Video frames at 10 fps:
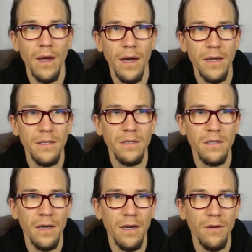And
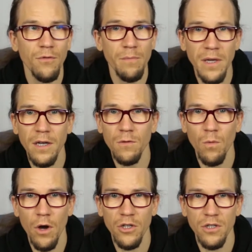uh, for me, it
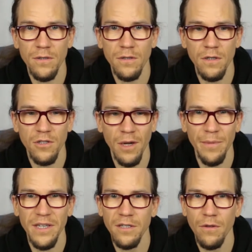worked just uh,
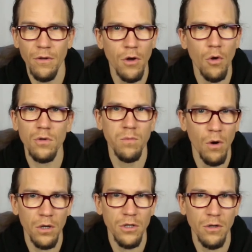jumping into the cold
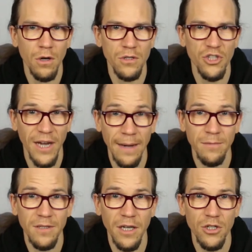water on jam
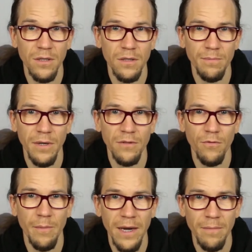sessions, but
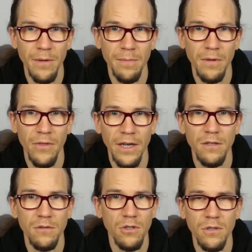for many people,
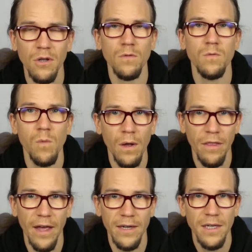they just don't
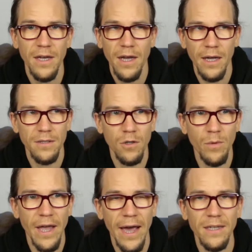want that. So
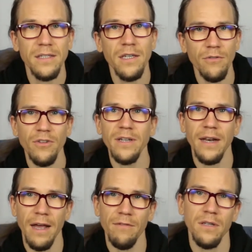we had different
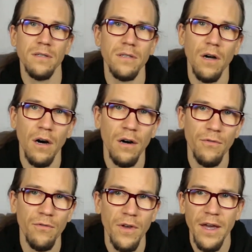levels
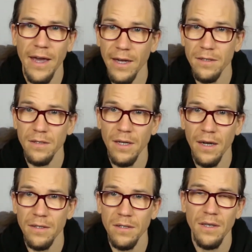of
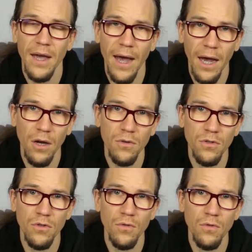exercises, how
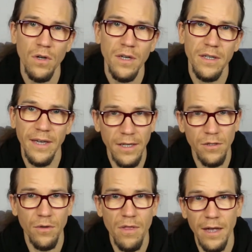to get
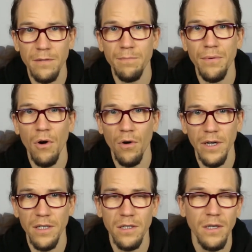to that
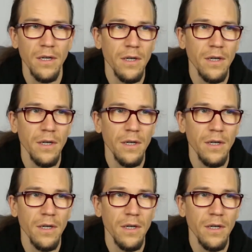point.